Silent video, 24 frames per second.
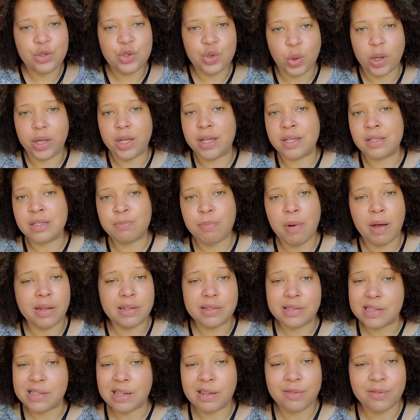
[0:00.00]
joyous,
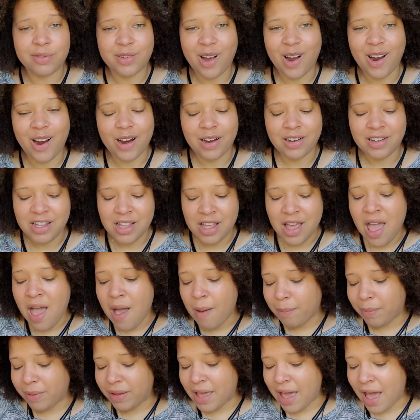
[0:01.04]
positive card.
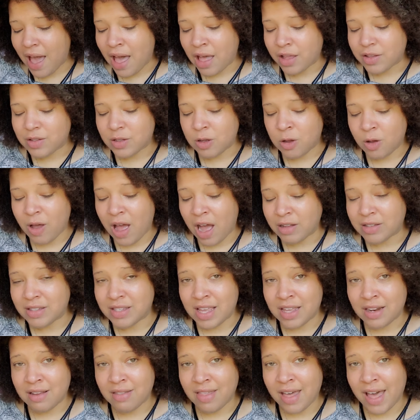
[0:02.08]
But yeah, so
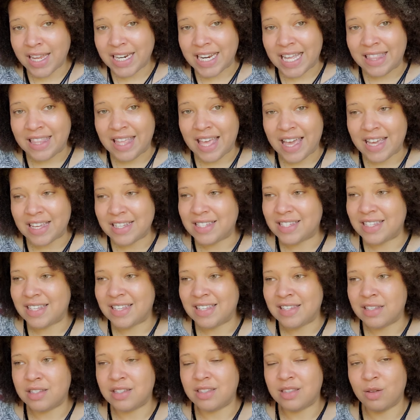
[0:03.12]
outside of that and the
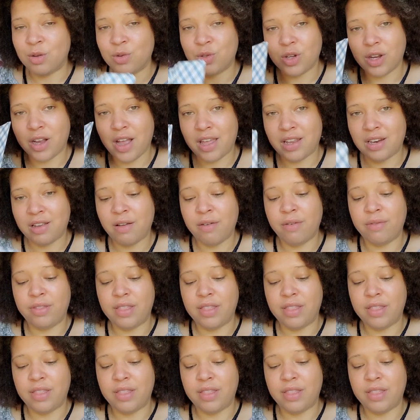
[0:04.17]
aces, those are kind of